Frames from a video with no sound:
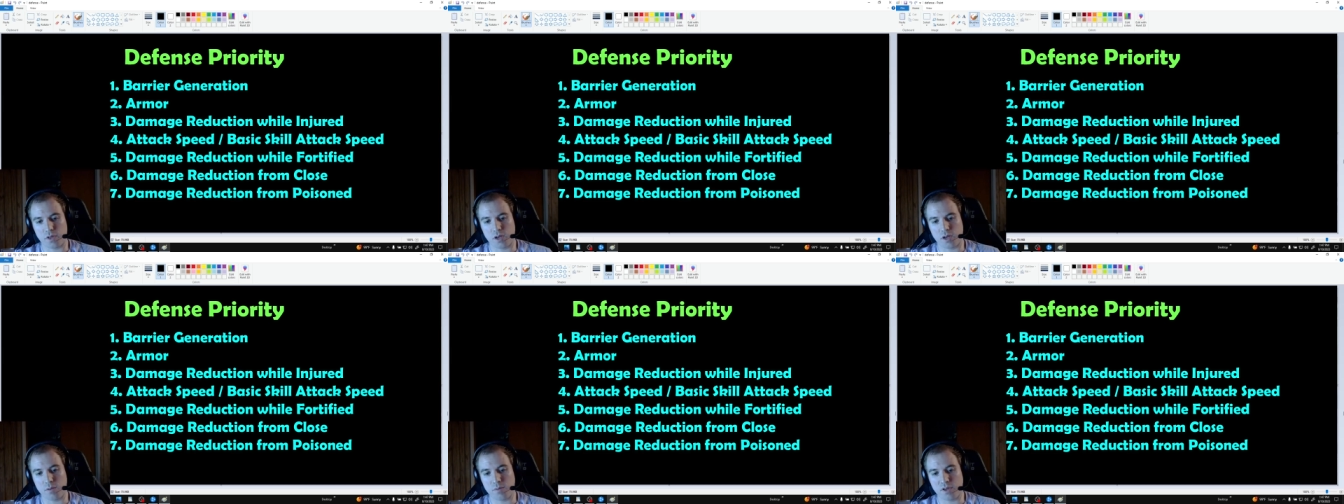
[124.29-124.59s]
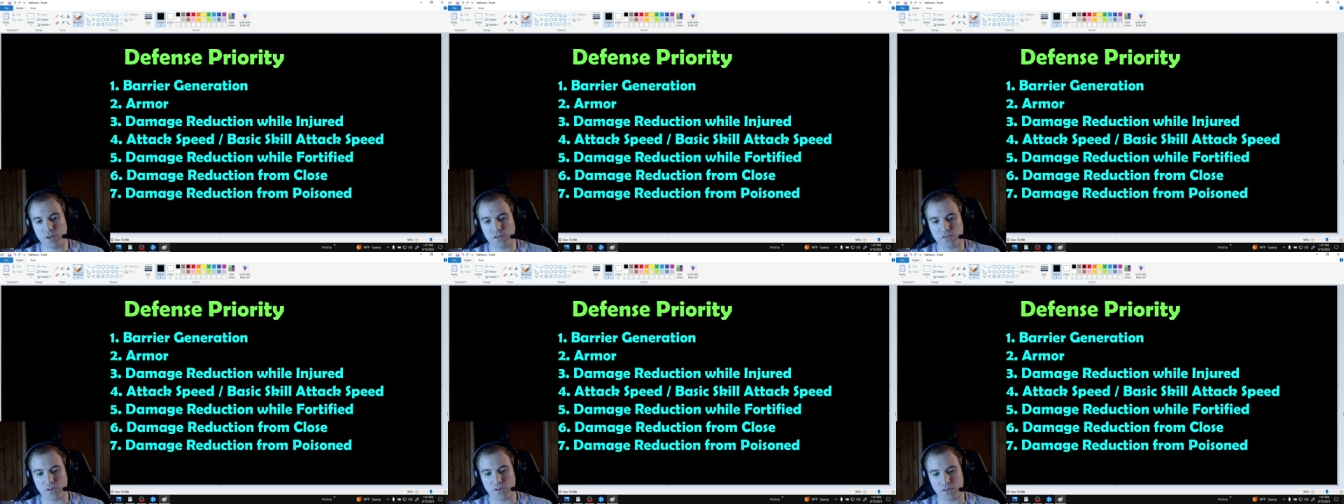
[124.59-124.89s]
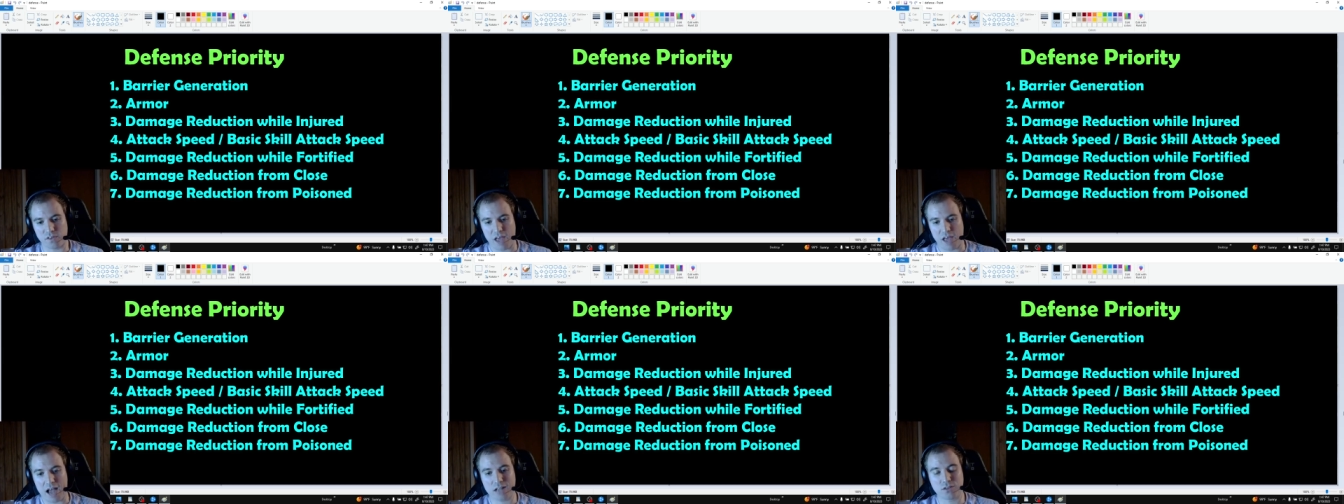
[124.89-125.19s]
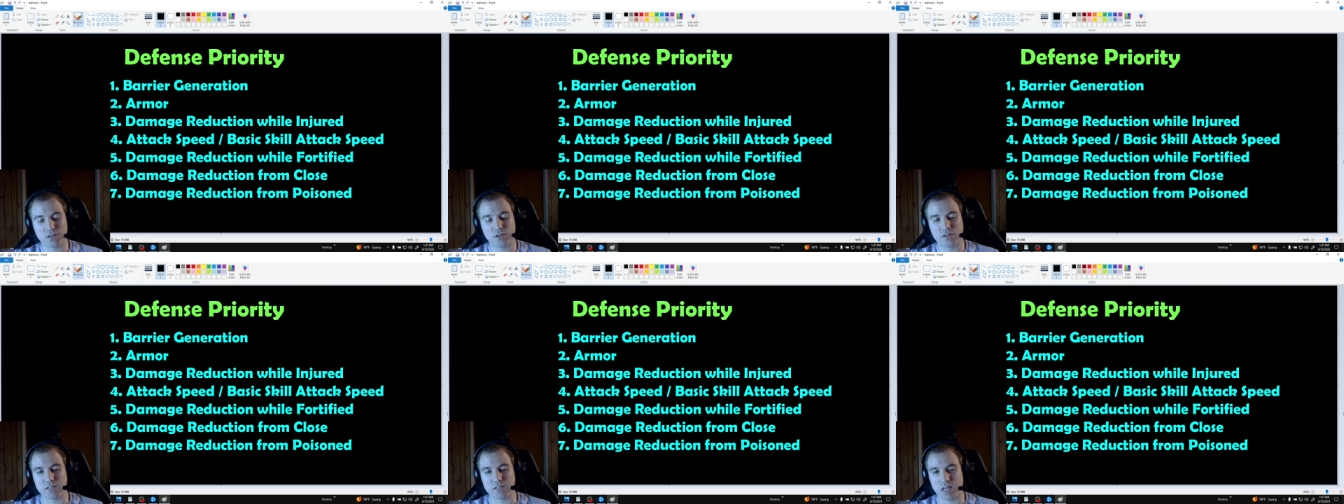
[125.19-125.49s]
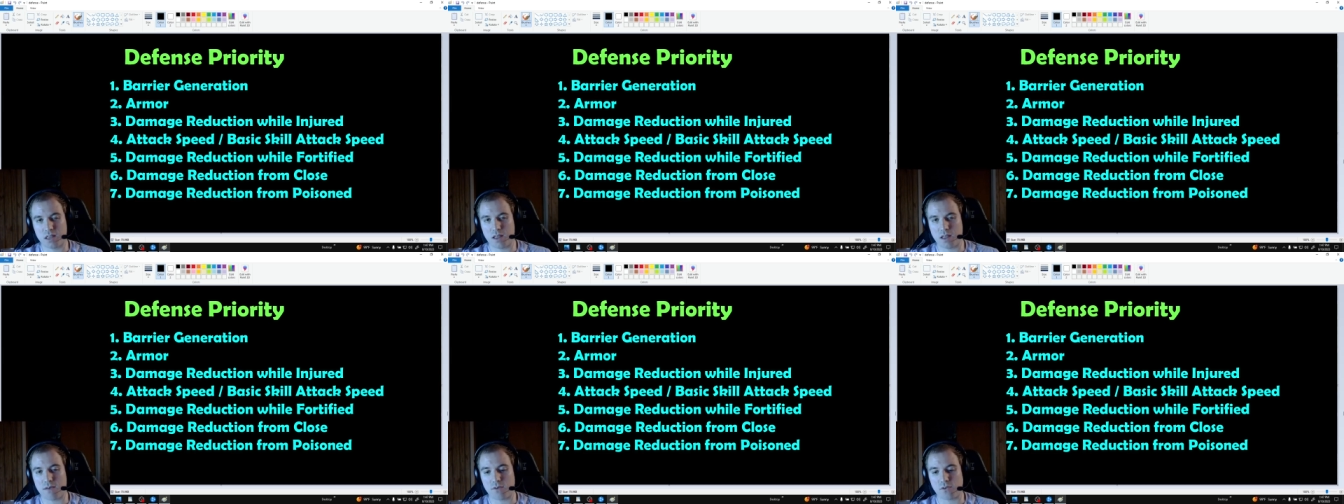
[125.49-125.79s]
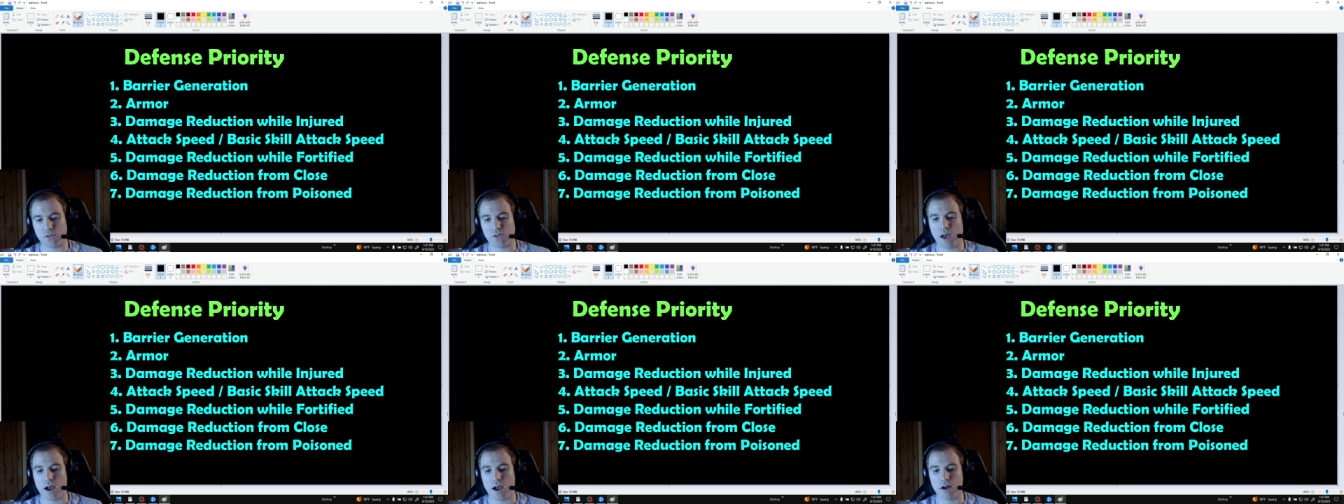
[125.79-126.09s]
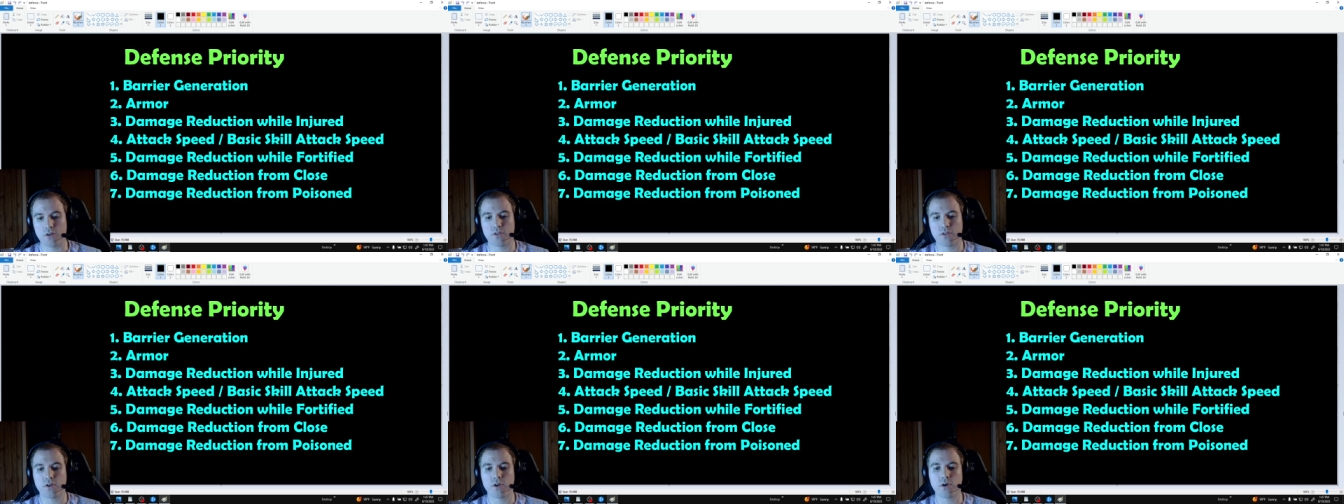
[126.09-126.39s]
enemies exactly 10 levels
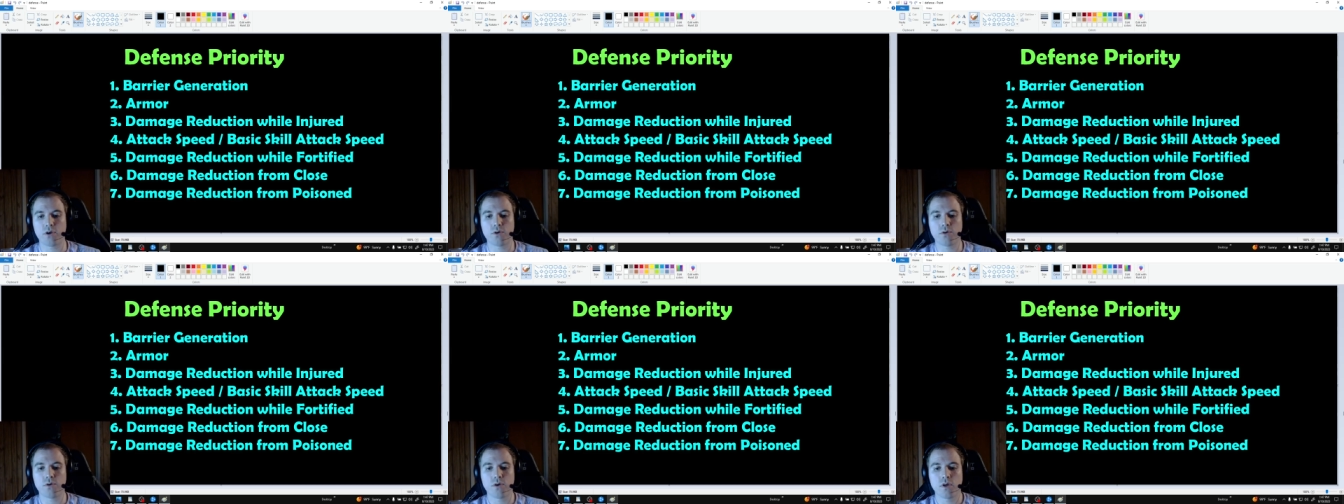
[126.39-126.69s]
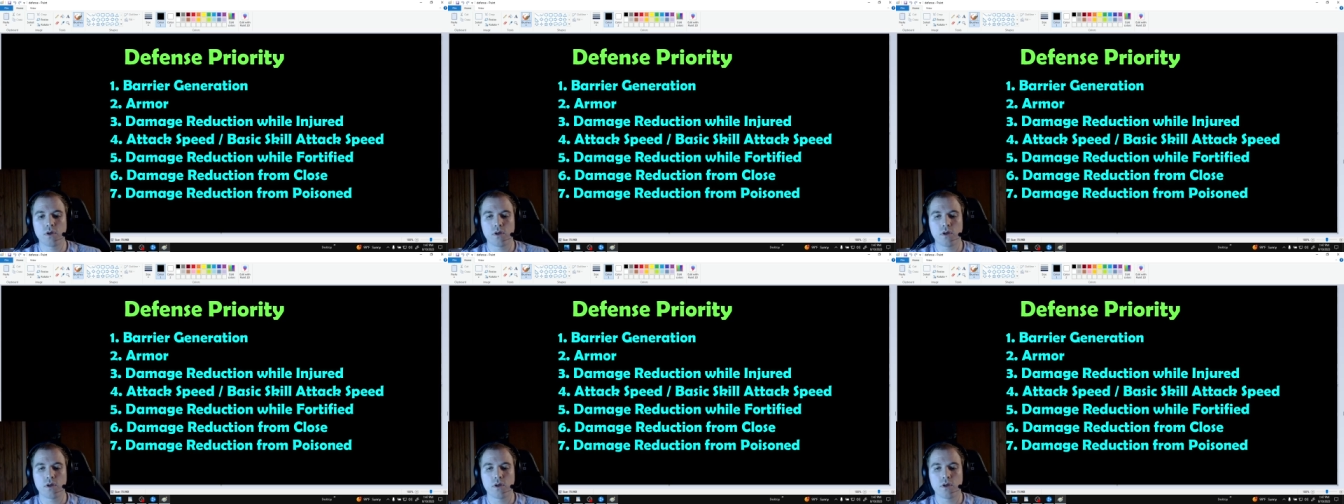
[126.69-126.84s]
higher than you